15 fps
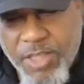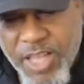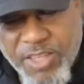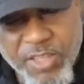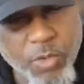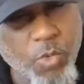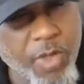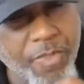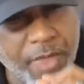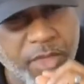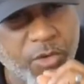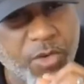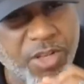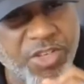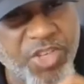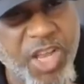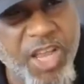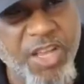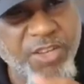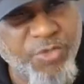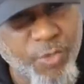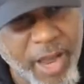That's the one thing you can
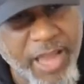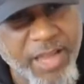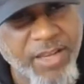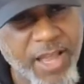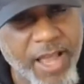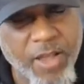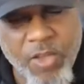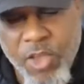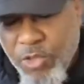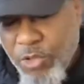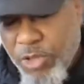change right now.